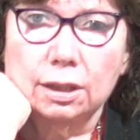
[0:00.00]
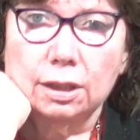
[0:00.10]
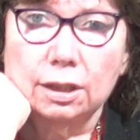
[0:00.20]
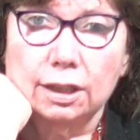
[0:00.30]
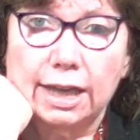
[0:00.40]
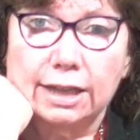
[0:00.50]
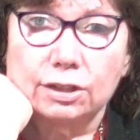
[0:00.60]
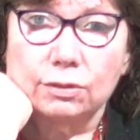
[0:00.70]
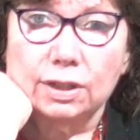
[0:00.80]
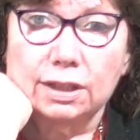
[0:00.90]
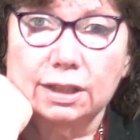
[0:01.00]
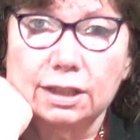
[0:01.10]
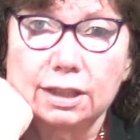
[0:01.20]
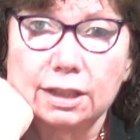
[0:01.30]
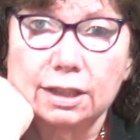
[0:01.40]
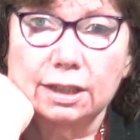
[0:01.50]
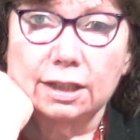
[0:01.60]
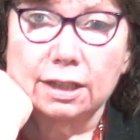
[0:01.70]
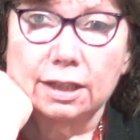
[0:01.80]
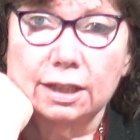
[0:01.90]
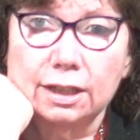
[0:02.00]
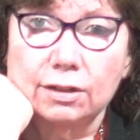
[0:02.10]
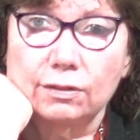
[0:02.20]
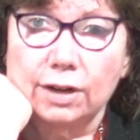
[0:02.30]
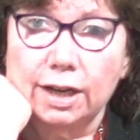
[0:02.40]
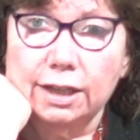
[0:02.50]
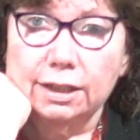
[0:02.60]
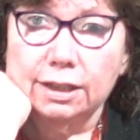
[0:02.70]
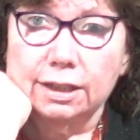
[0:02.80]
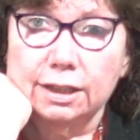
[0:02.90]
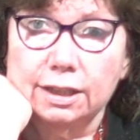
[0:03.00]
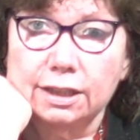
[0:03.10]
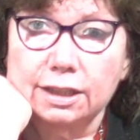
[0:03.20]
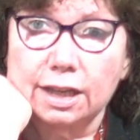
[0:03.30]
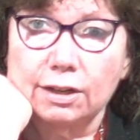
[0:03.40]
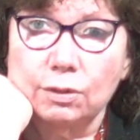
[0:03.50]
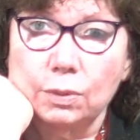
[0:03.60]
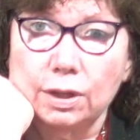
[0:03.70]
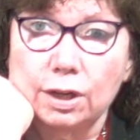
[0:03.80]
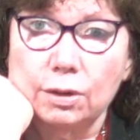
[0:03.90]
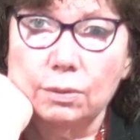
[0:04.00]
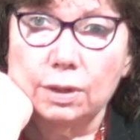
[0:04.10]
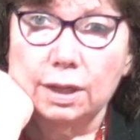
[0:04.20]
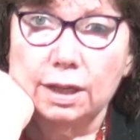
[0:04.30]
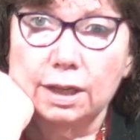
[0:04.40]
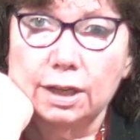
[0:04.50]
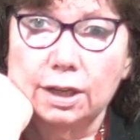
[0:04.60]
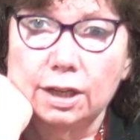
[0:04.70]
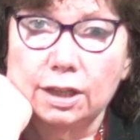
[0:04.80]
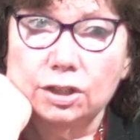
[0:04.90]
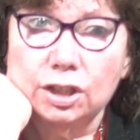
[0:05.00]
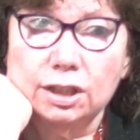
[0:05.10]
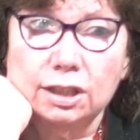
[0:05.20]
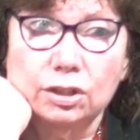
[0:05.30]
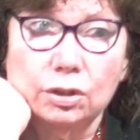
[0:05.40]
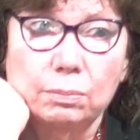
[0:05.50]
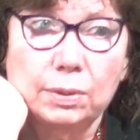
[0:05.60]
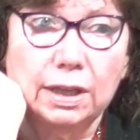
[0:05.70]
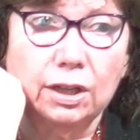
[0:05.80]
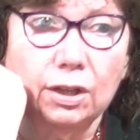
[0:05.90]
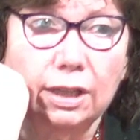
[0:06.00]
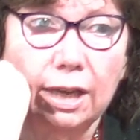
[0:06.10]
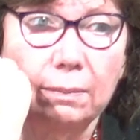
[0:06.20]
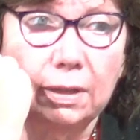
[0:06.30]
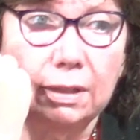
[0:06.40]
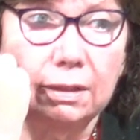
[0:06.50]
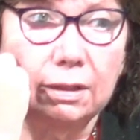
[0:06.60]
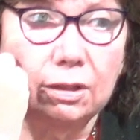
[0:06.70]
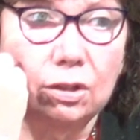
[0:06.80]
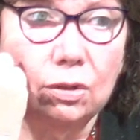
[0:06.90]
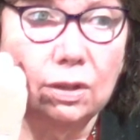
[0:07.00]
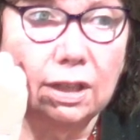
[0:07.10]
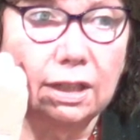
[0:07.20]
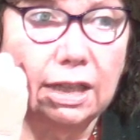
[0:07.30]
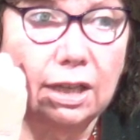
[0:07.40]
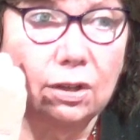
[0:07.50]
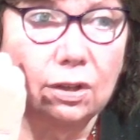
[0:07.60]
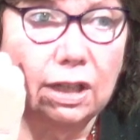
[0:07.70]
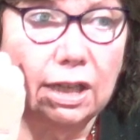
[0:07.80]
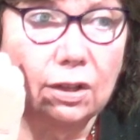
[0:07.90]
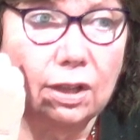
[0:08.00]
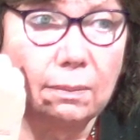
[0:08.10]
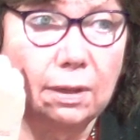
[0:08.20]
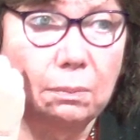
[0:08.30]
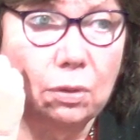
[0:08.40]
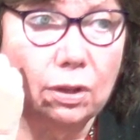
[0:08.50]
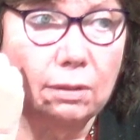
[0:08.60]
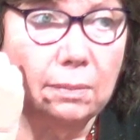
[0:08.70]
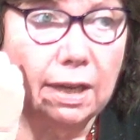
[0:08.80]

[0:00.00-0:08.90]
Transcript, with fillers: Lazarus, right? The son of the widow. Jesus took pity on them and knew that he could heal them and he brought them back to